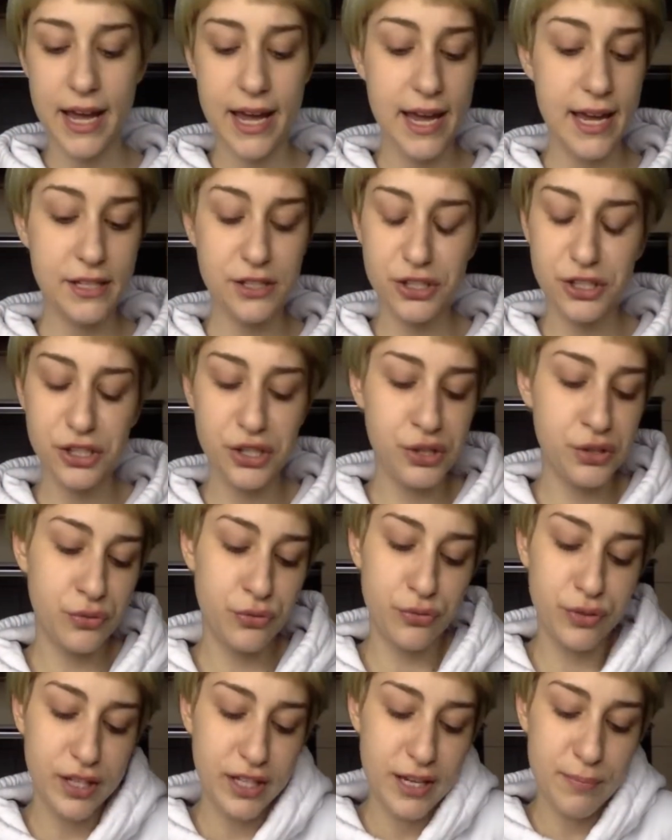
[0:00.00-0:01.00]
It's
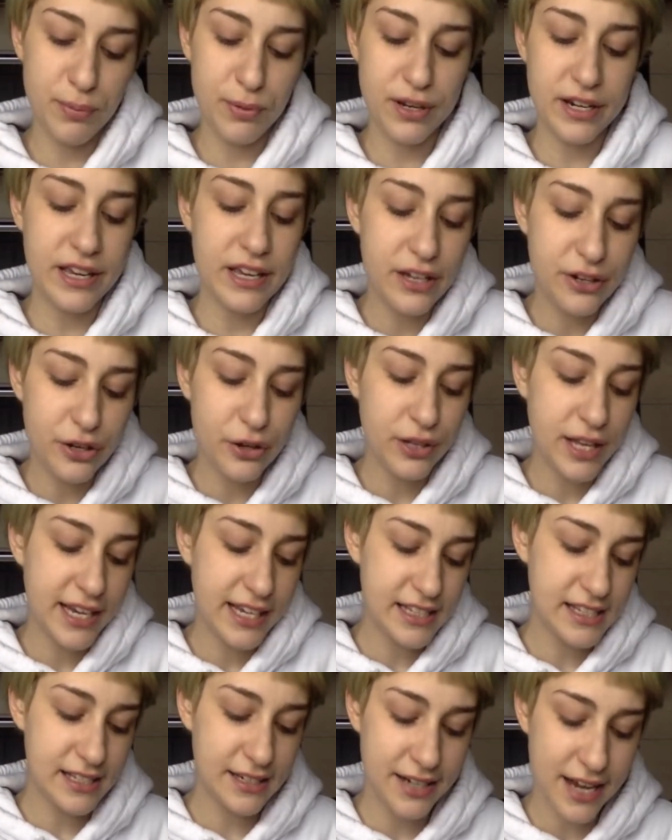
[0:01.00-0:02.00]
just really pretty, you know, like
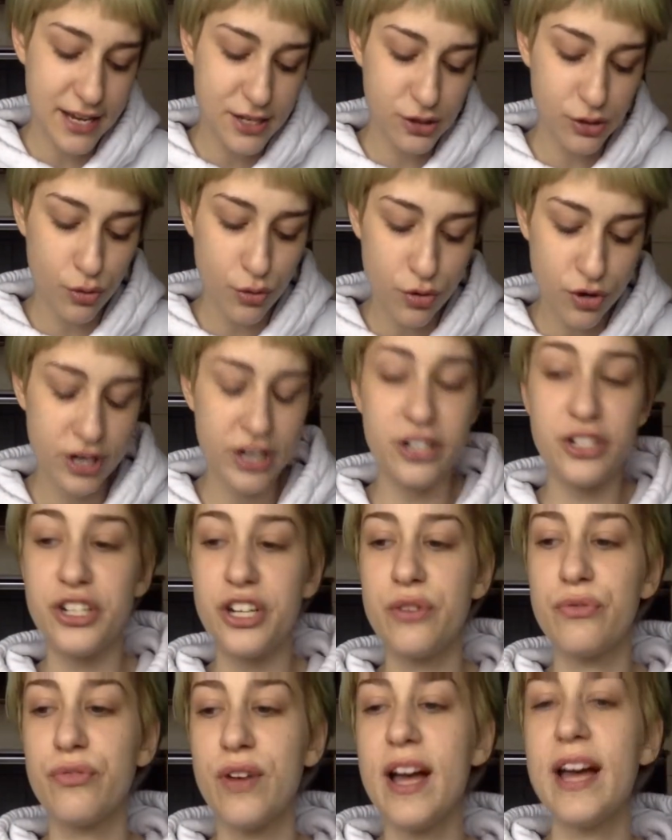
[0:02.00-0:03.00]
it's a nice
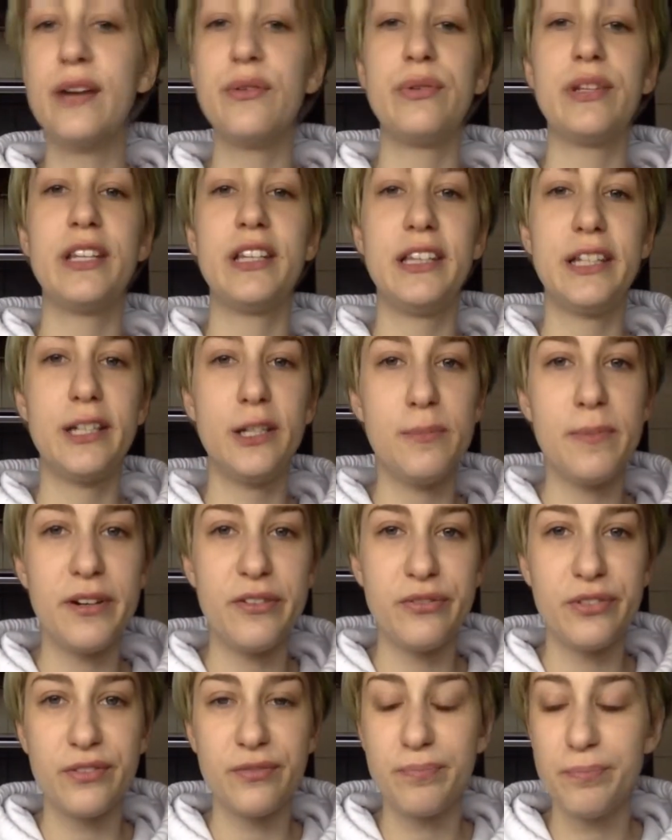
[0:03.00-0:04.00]
orangey red with a little bit
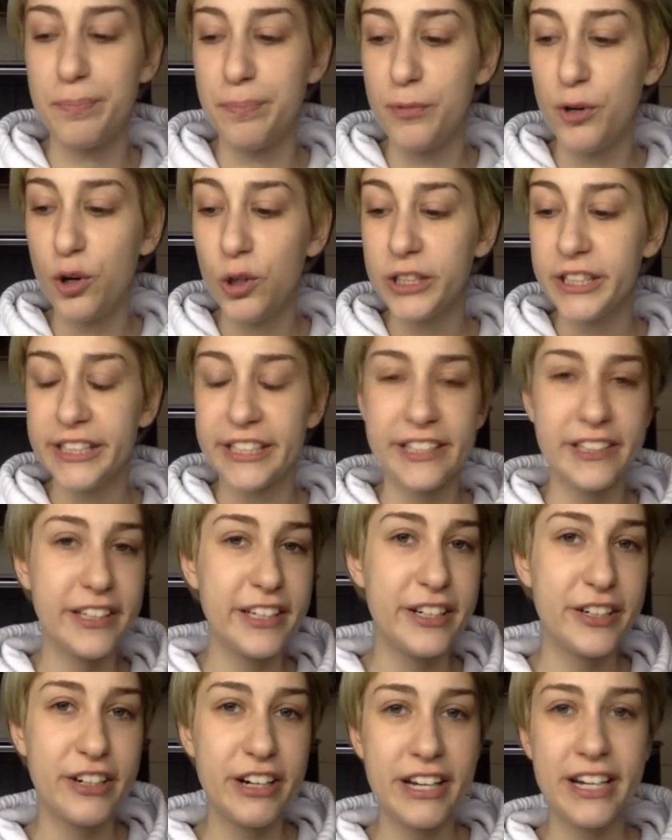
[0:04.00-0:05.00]
of golden
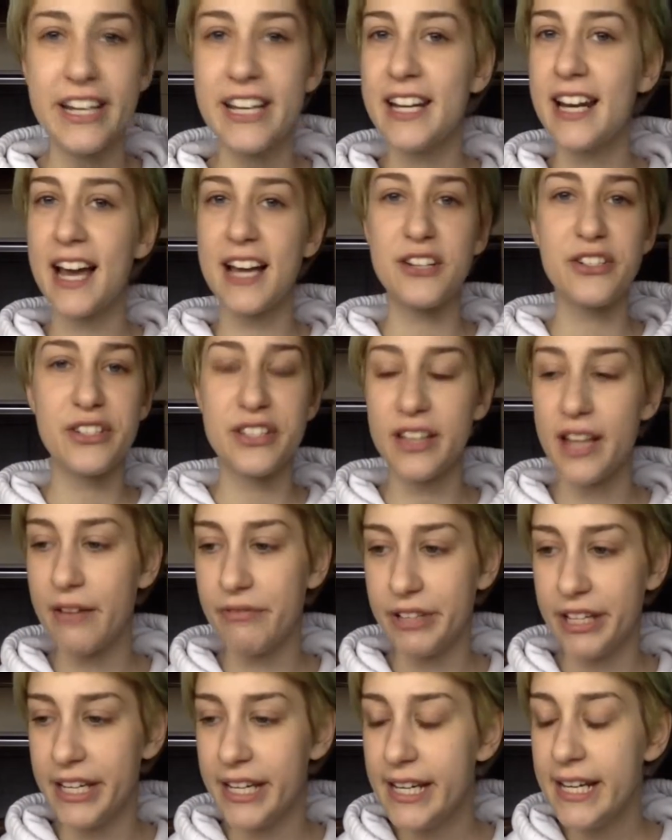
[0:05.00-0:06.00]
glitter in it. I just
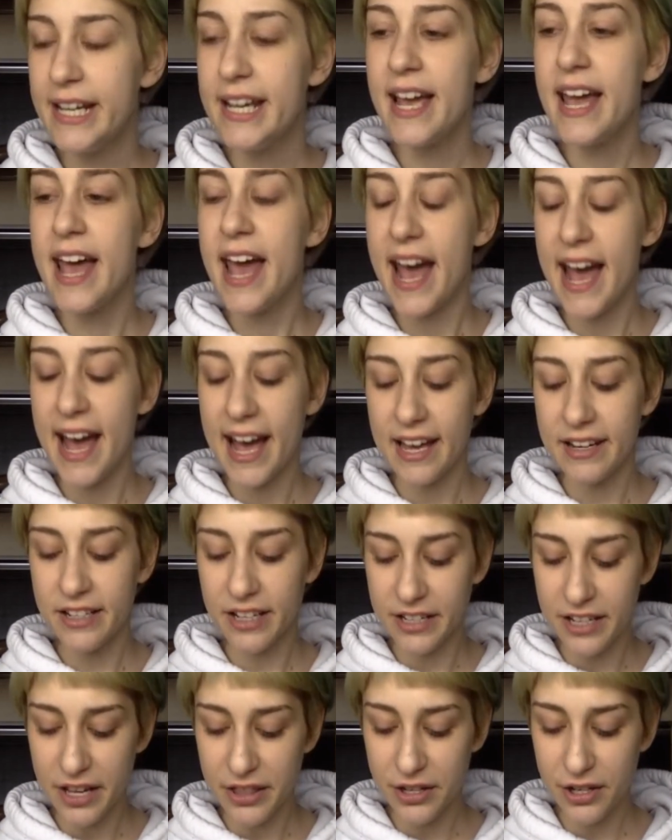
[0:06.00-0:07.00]
love it. And
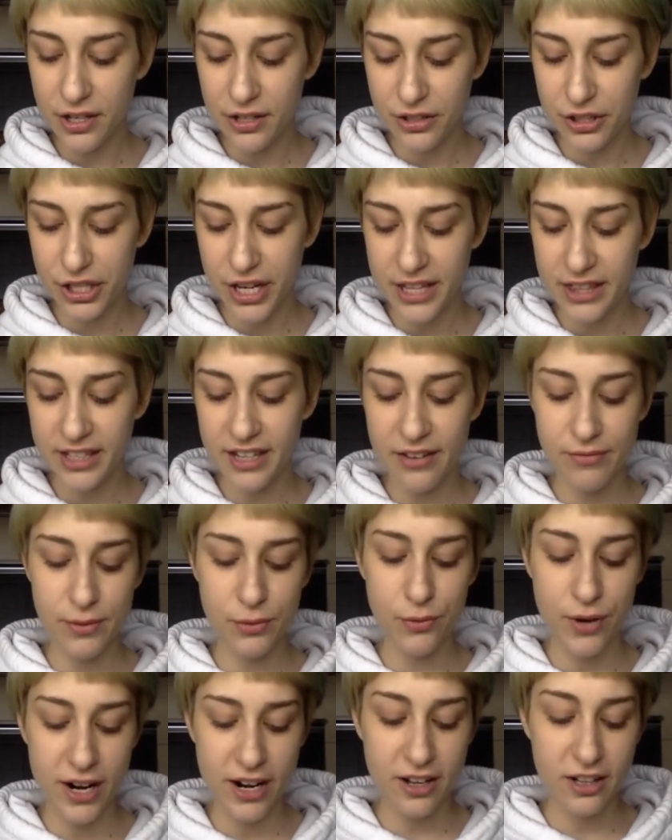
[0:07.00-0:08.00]
another shade that I've
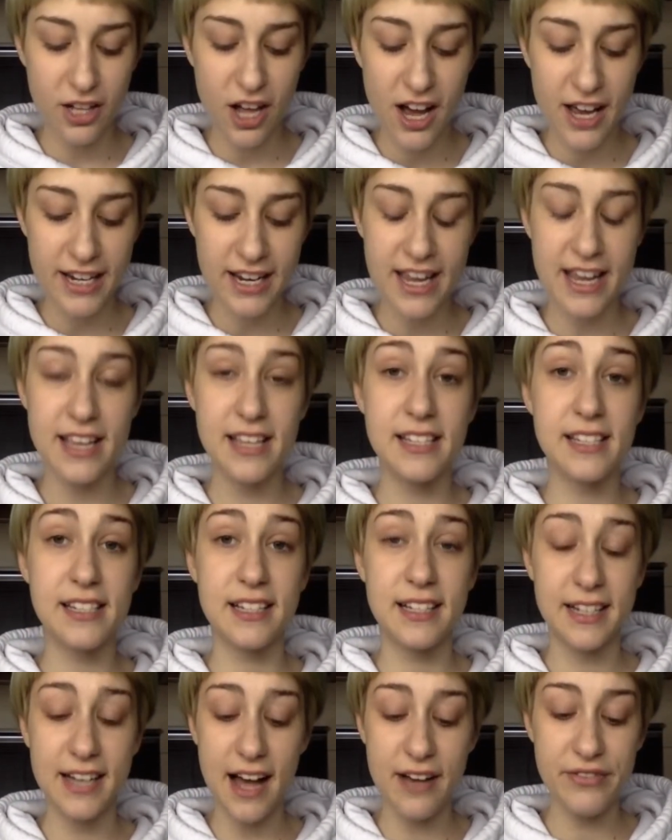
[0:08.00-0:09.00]
been wearing a lot is
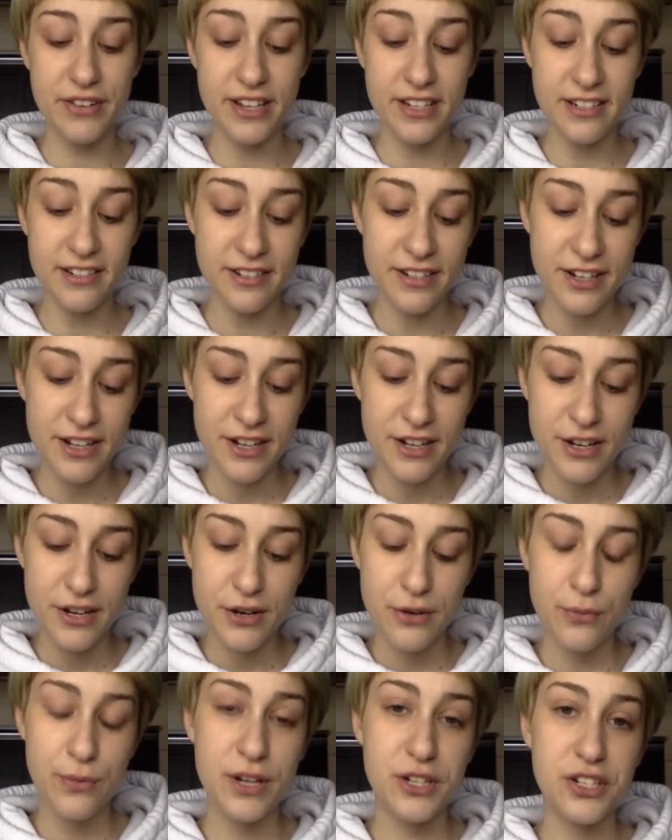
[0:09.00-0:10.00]
Coven,
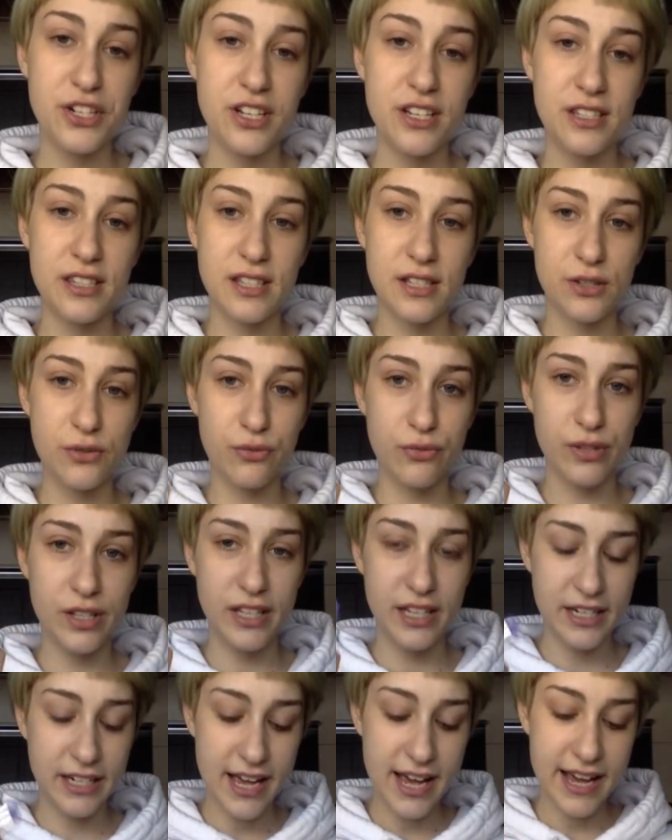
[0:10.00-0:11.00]
which is this
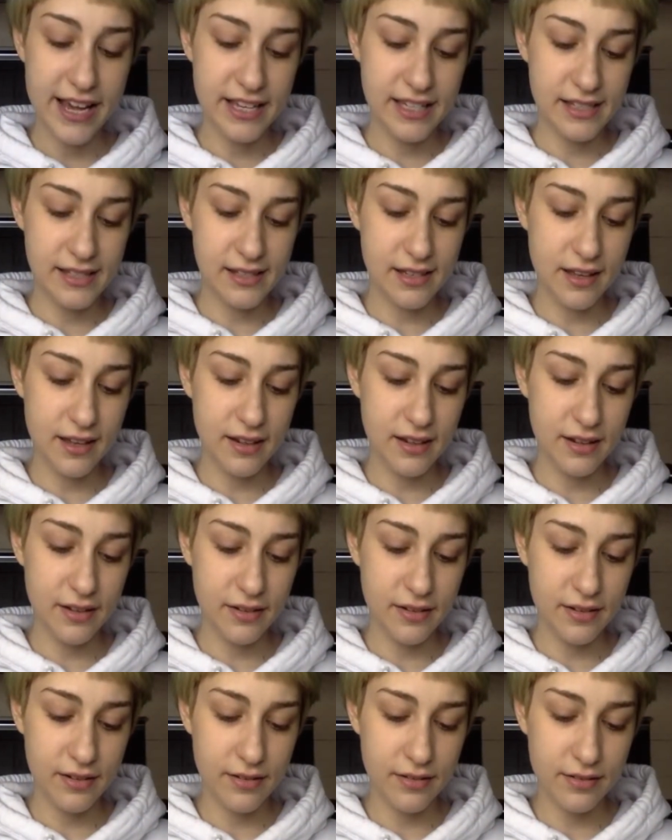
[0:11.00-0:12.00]
really nice
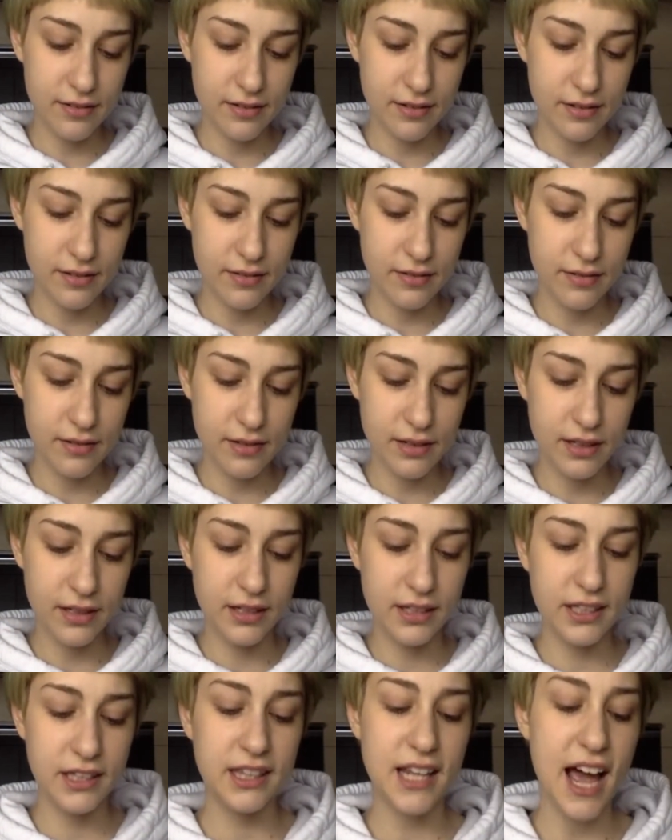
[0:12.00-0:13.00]

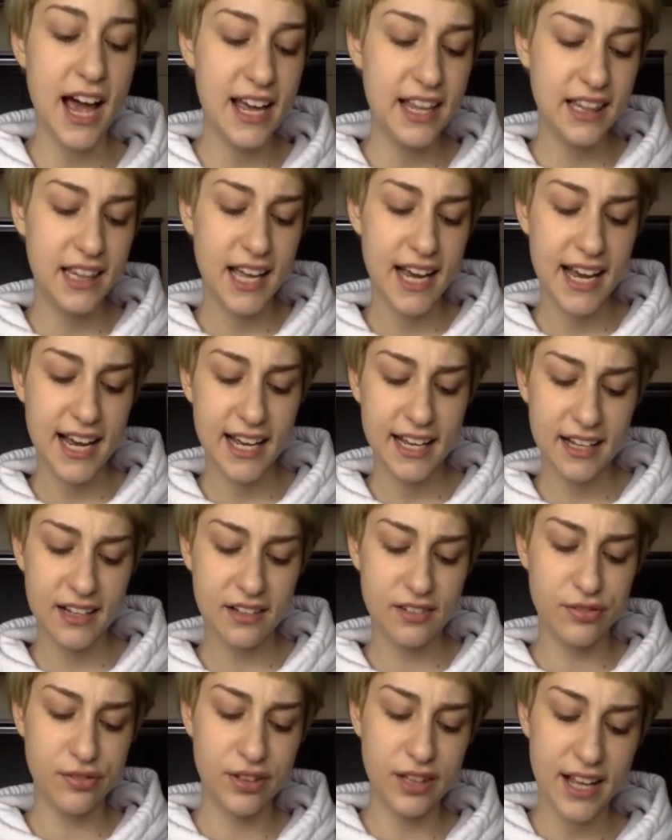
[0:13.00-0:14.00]
lilac
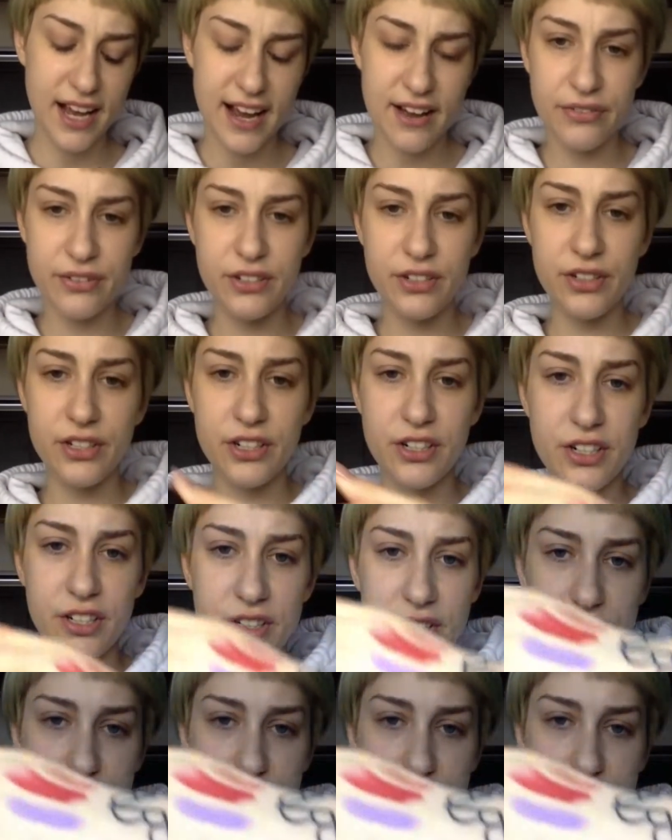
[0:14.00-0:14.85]
lavender